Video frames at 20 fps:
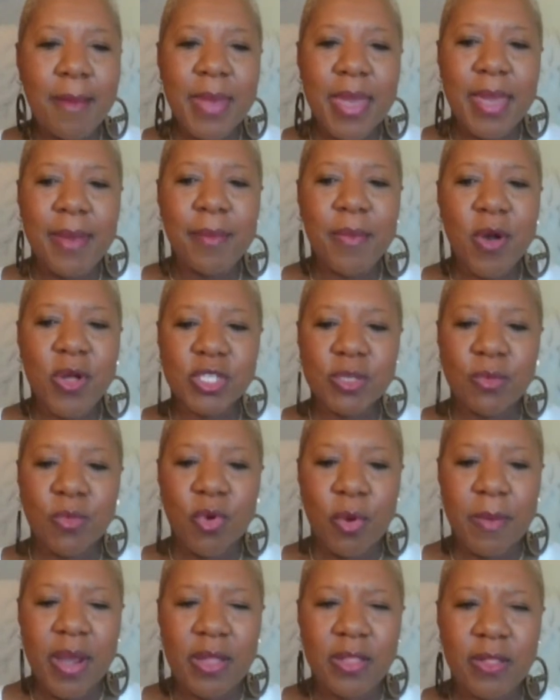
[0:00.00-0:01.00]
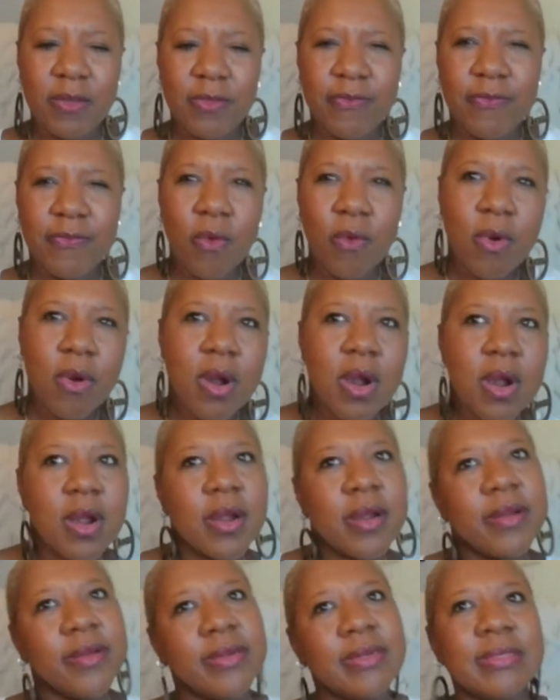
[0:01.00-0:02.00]
in Baltimore, Maryland
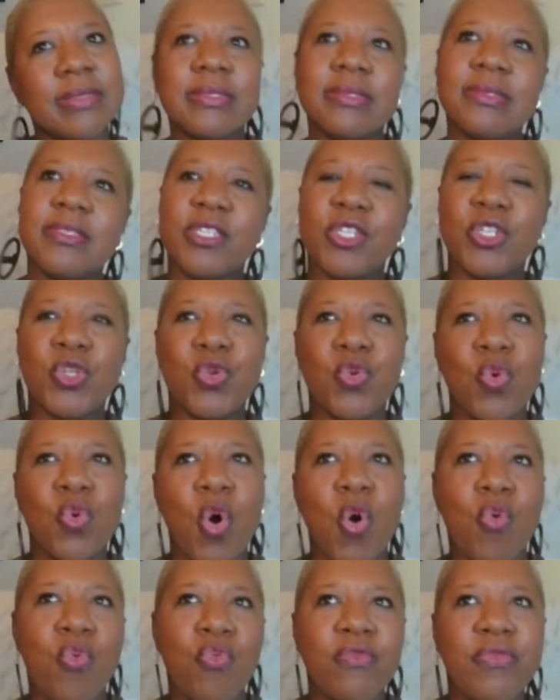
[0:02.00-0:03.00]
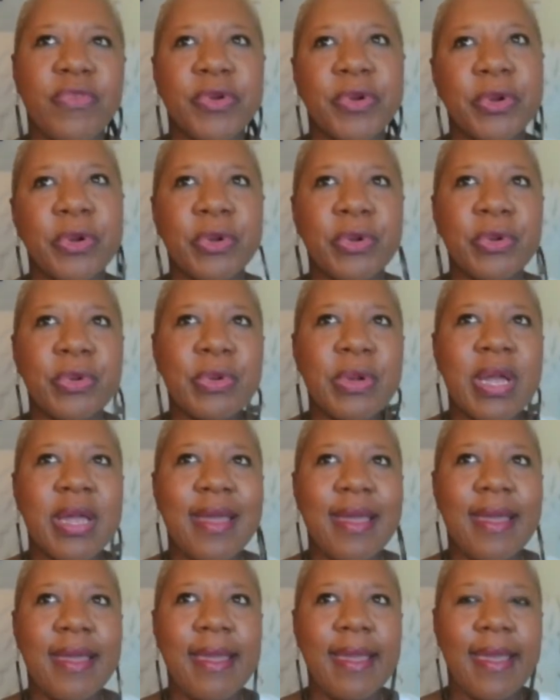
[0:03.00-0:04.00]
for a little over
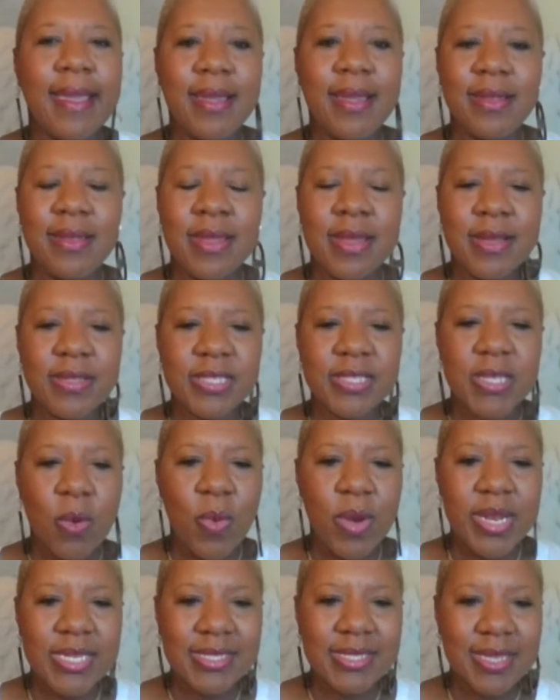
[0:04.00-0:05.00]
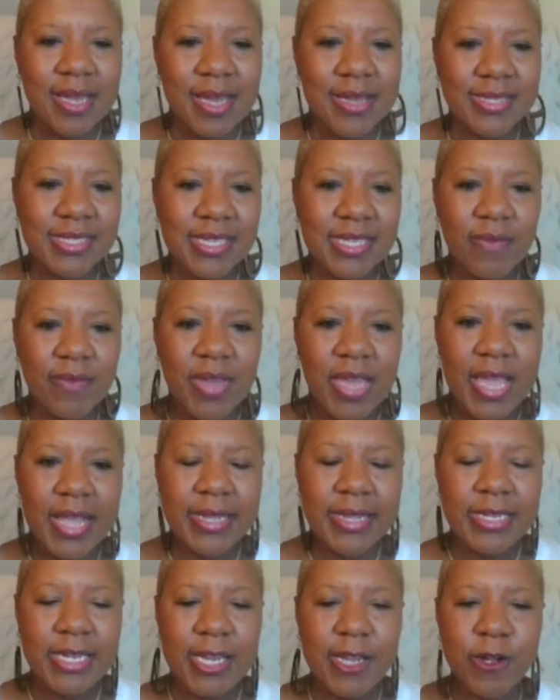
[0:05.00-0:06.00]
8 years. I want to say 7,
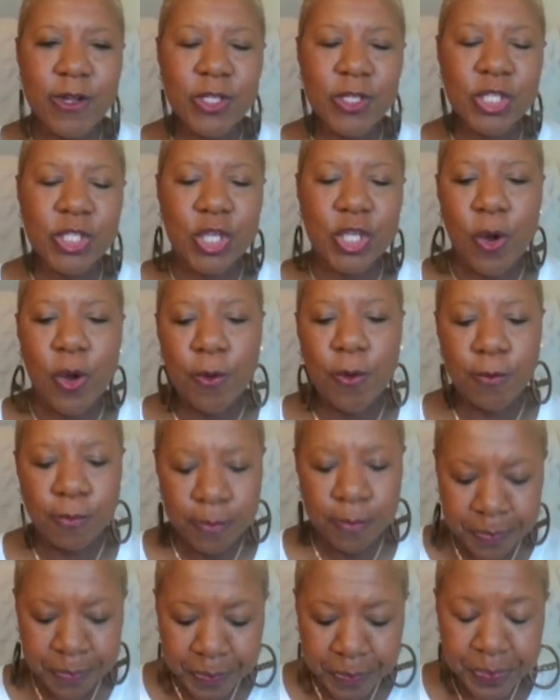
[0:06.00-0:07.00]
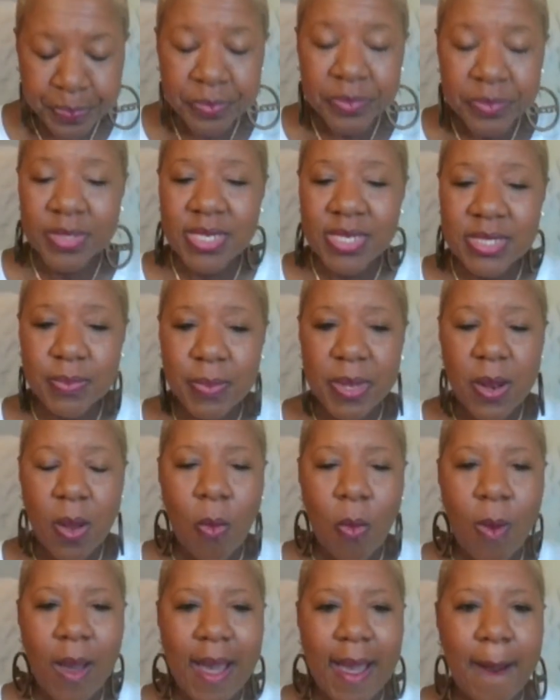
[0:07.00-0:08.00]
8 years. So it's been
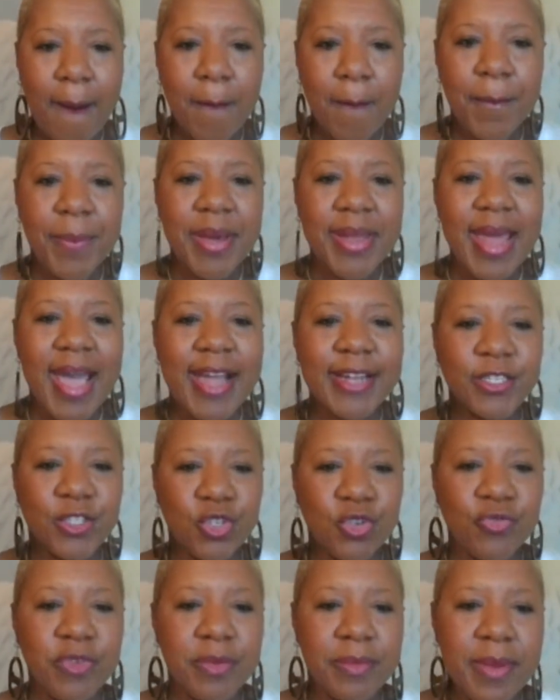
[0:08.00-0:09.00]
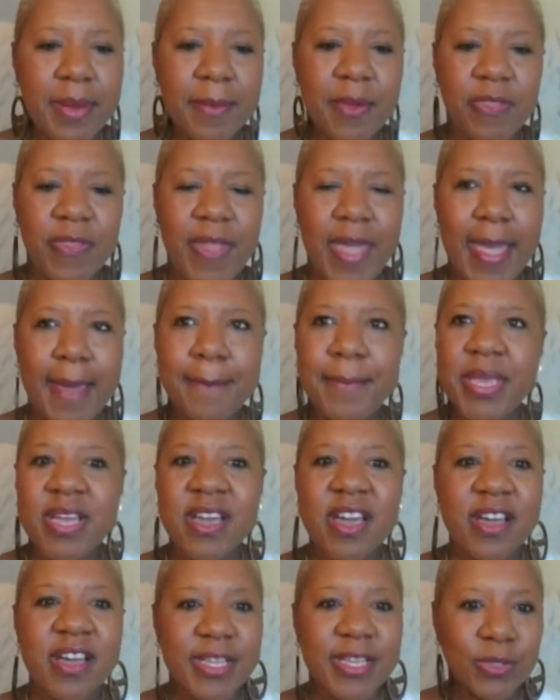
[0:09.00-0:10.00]
a while, but I do remember that
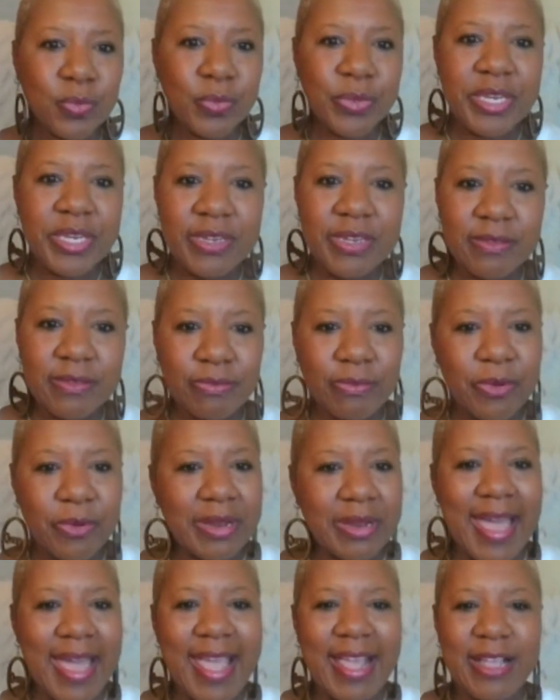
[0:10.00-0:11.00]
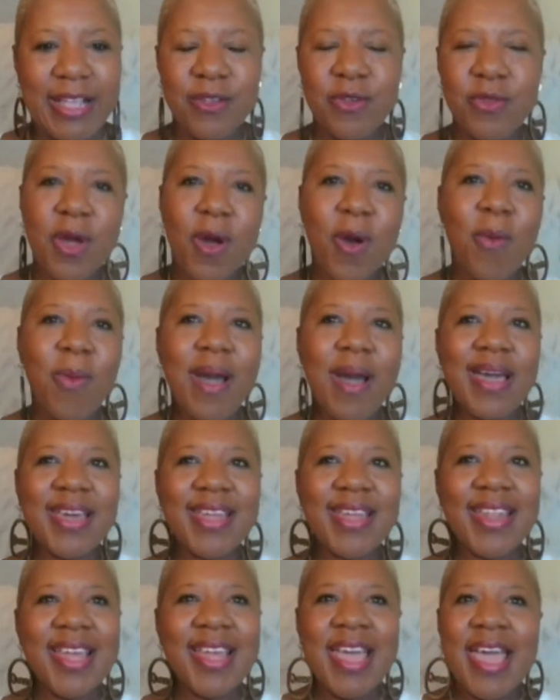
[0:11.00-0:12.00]
because we were like, you know
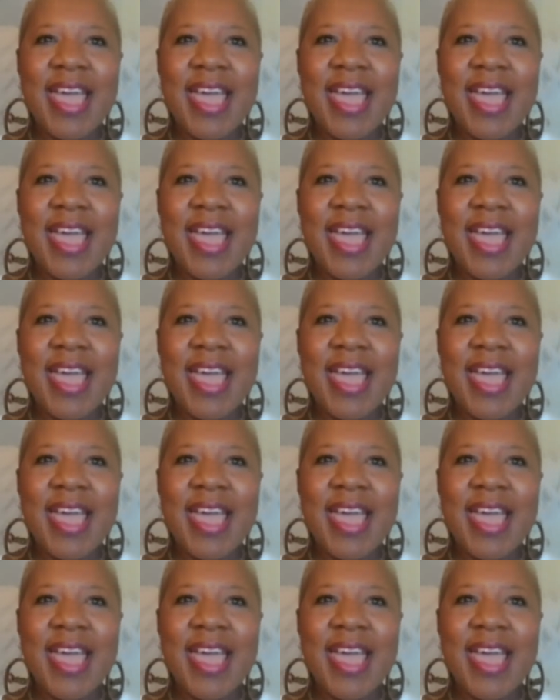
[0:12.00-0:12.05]
what?